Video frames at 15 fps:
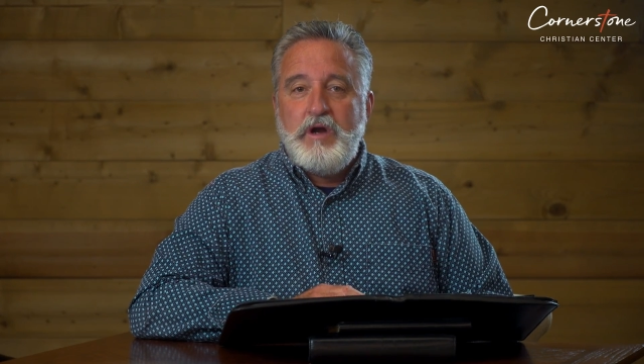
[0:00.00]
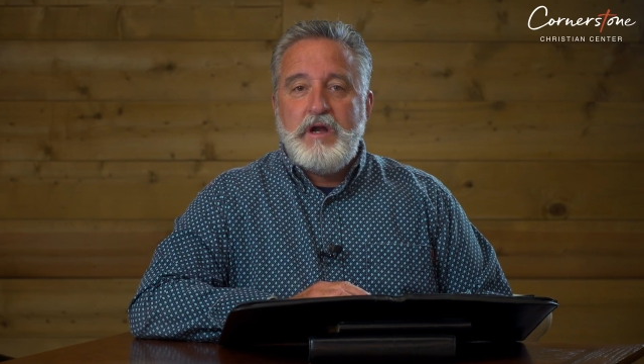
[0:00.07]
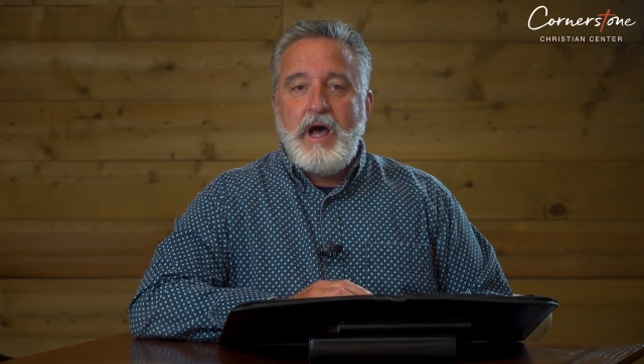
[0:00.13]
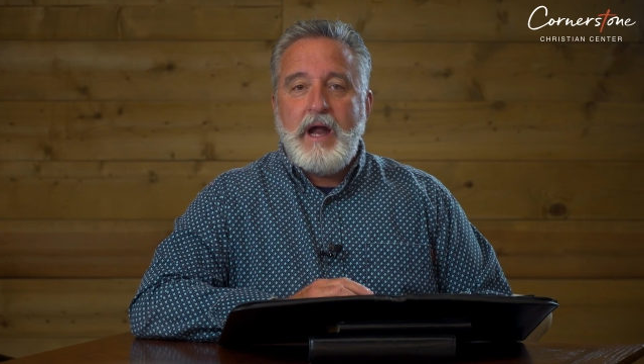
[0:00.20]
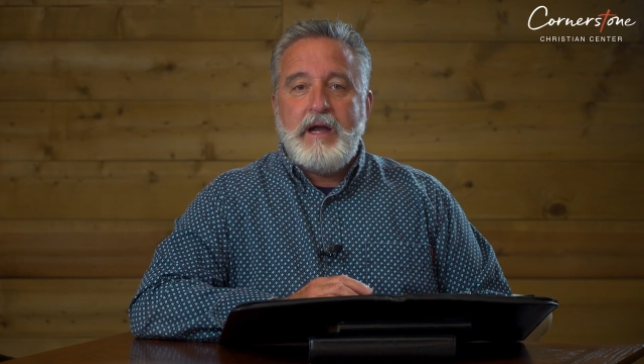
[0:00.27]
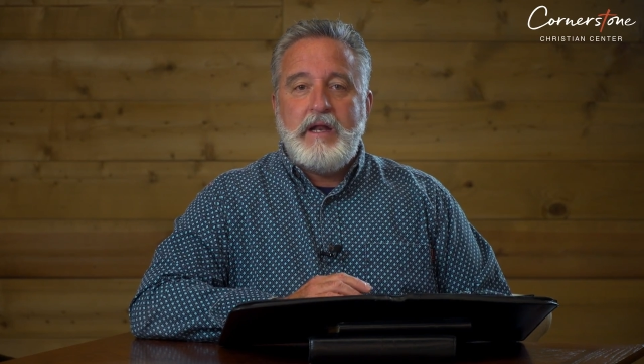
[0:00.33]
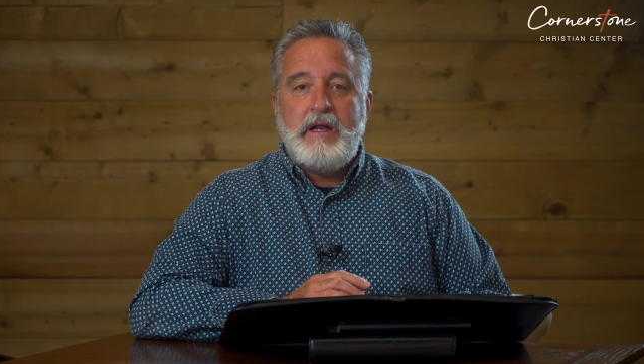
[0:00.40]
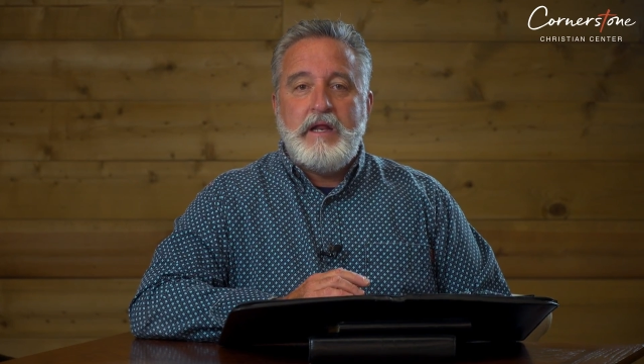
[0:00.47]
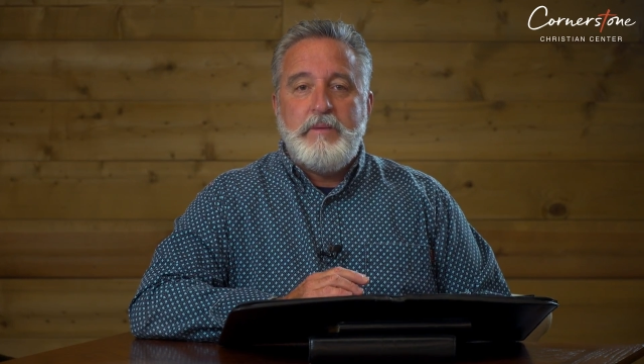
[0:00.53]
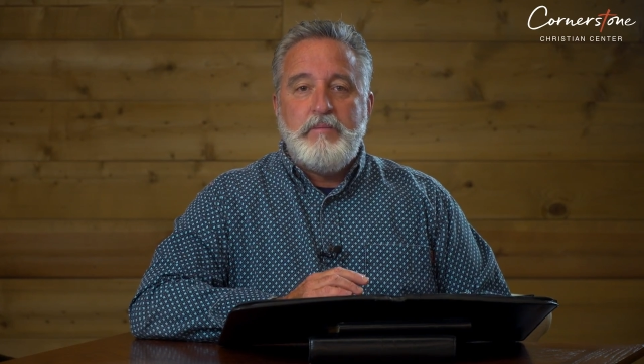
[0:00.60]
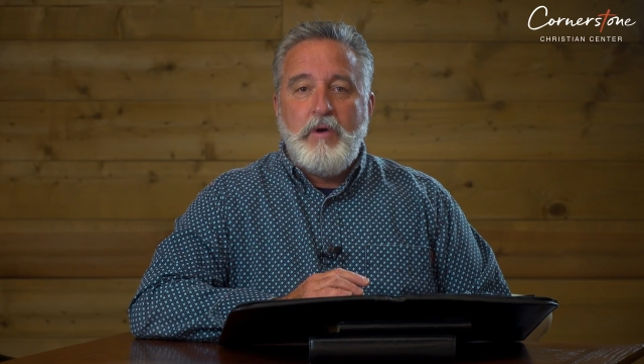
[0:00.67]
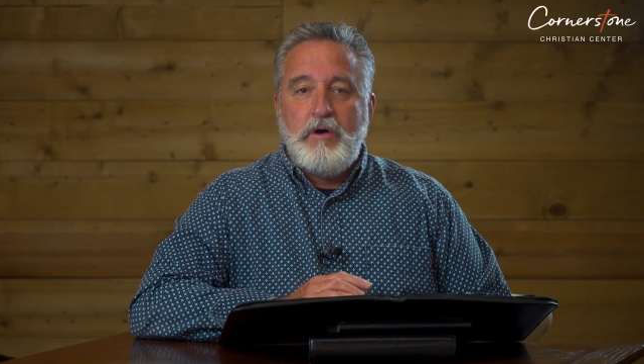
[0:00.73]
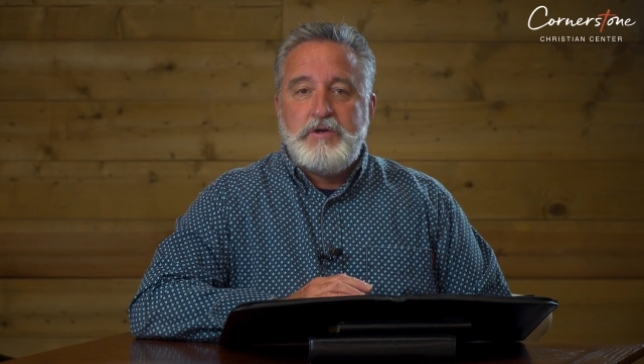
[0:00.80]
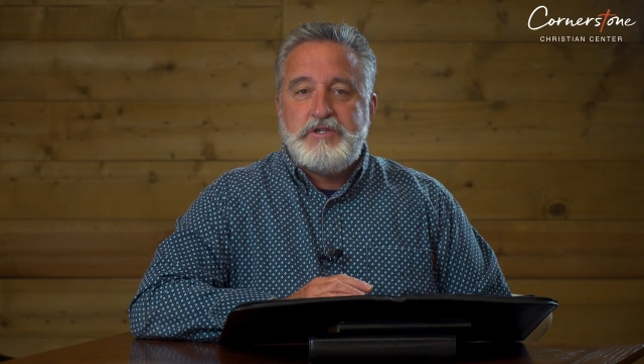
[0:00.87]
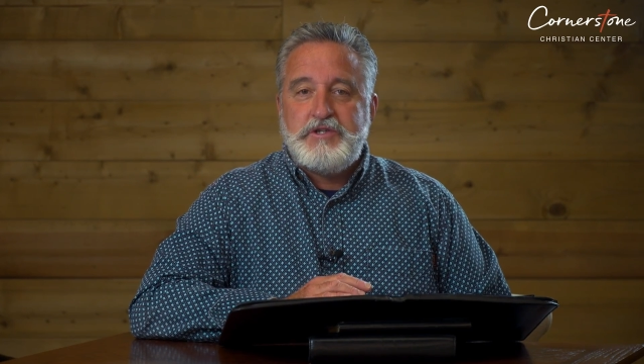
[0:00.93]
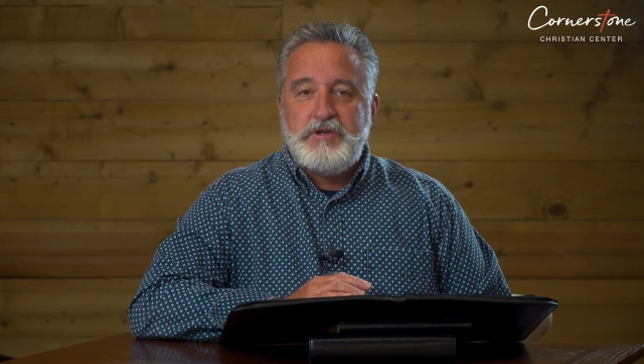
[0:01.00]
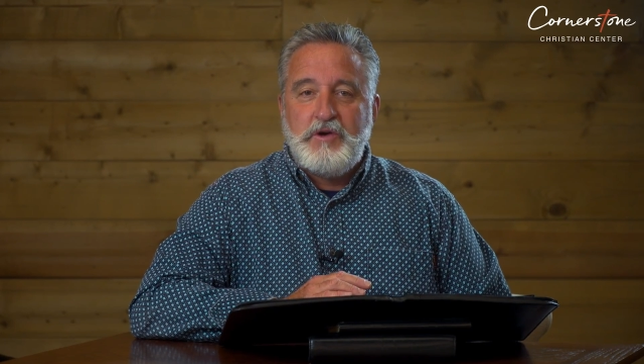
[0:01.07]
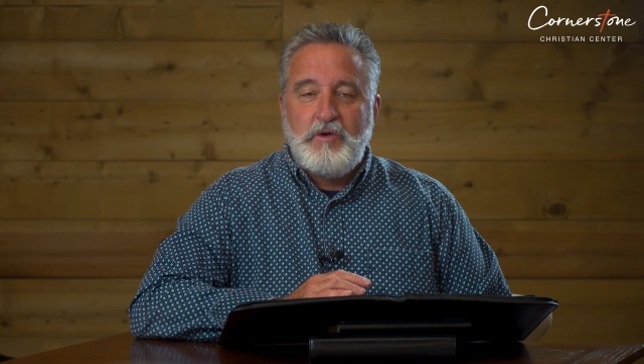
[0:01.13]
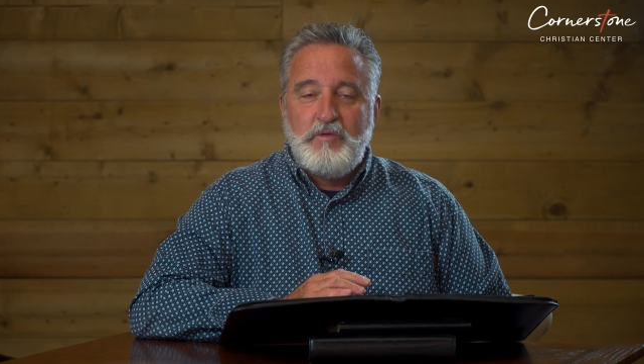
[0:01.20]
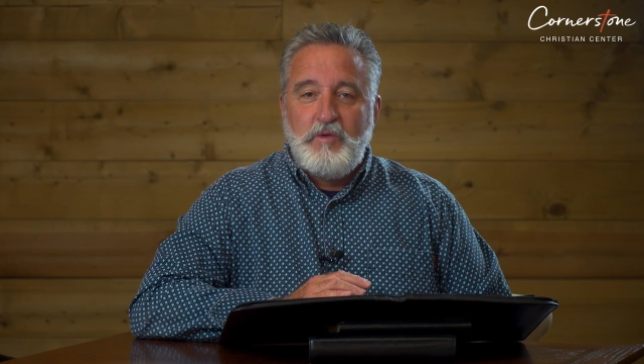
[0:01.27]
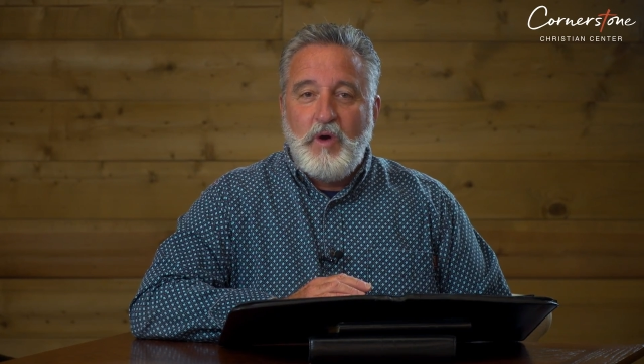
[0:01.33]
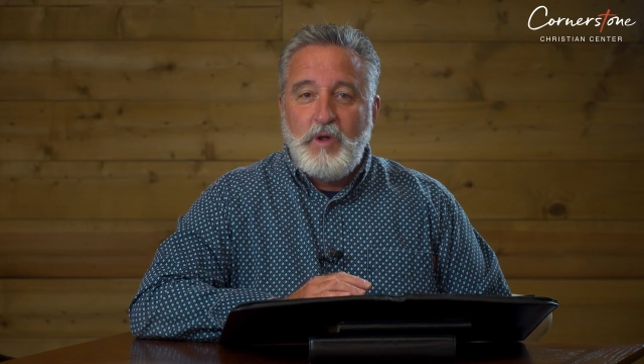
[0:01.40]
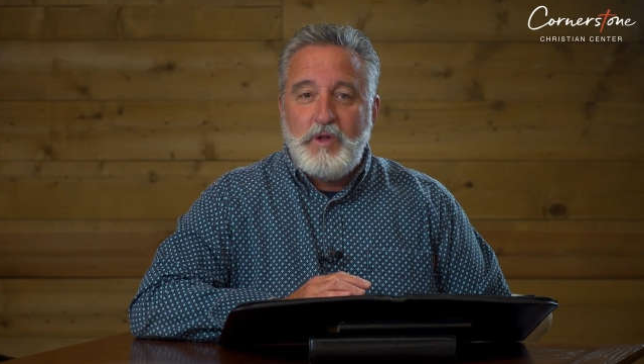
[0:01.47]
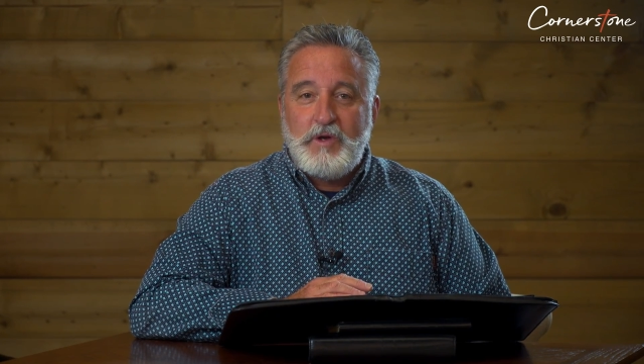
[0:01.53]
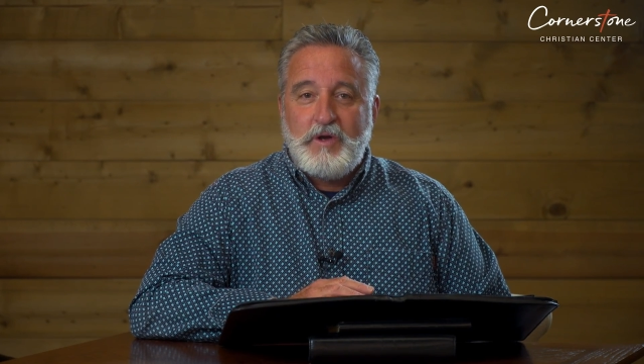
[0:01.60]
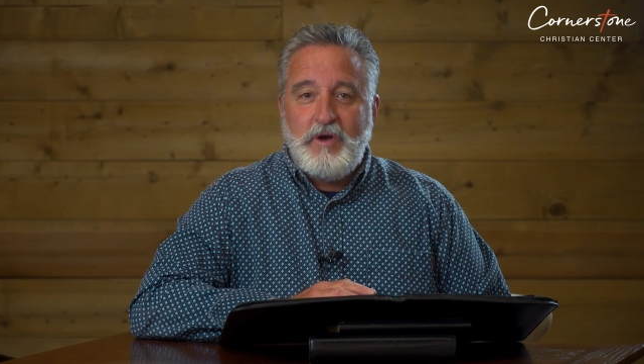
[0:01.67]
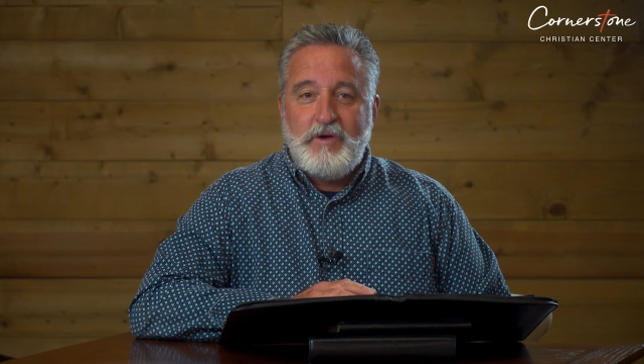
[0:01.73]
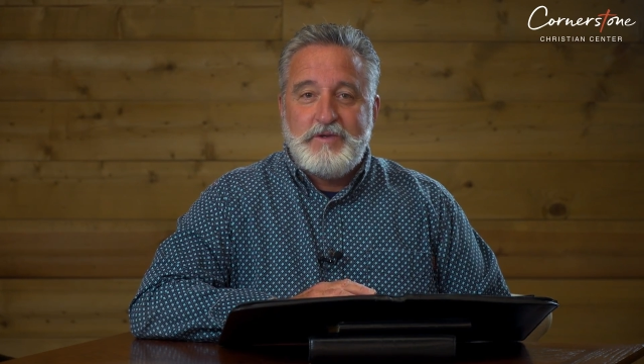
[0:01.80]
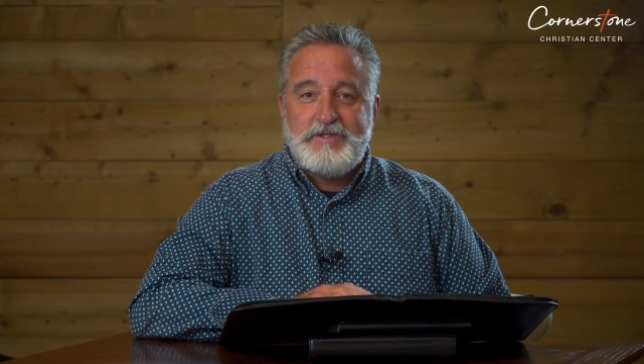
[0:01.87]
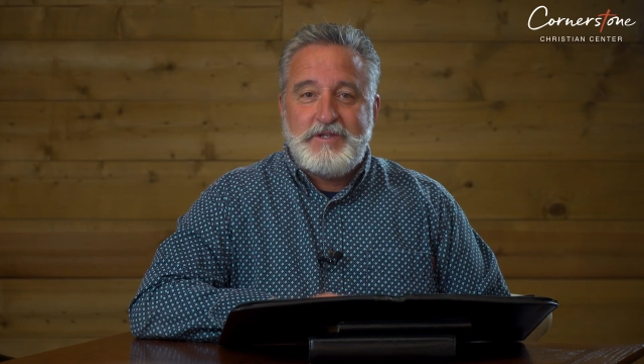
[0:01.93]
not an emotional roller
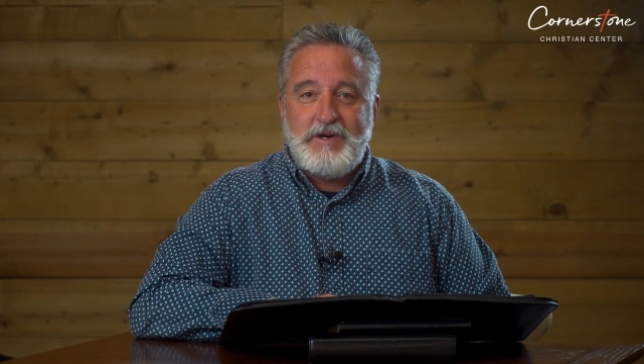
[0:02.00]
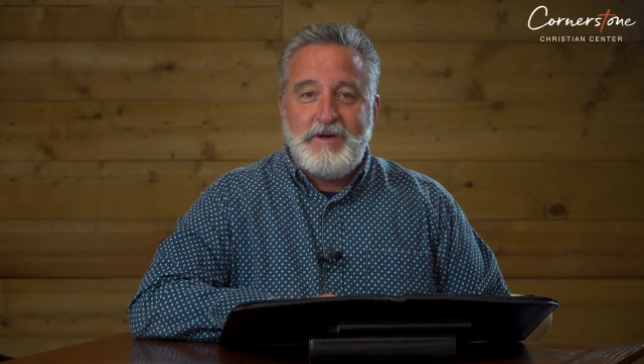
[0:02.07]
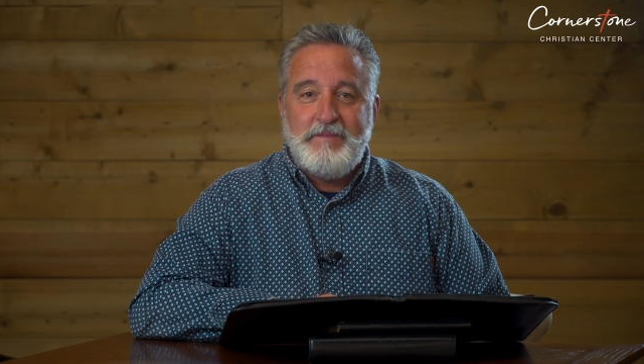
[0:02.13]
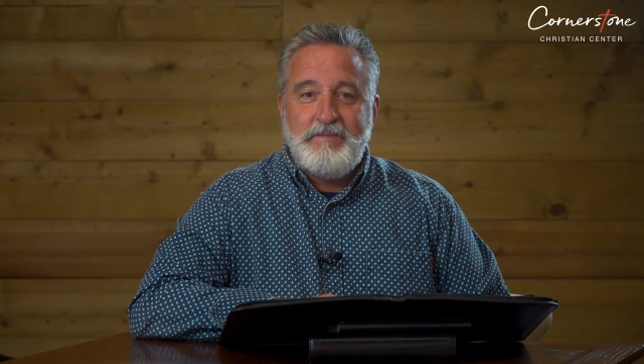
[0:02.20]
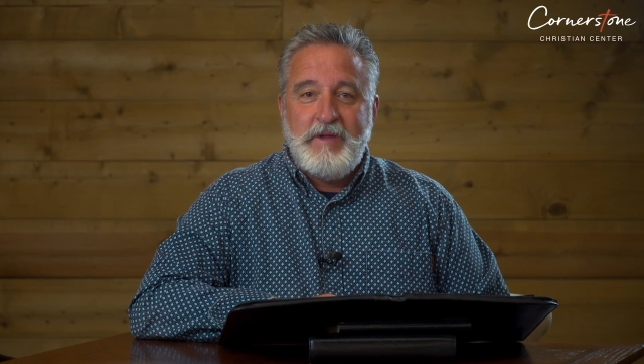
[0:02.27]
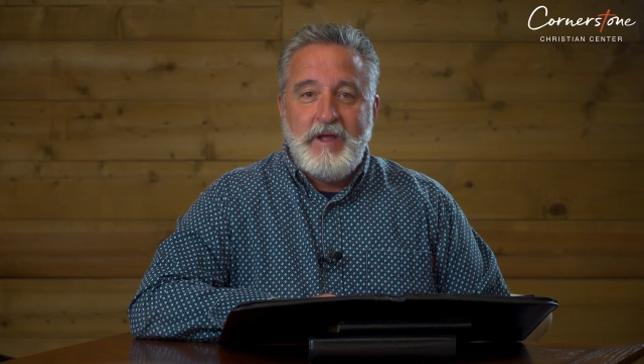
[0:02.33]
coaster,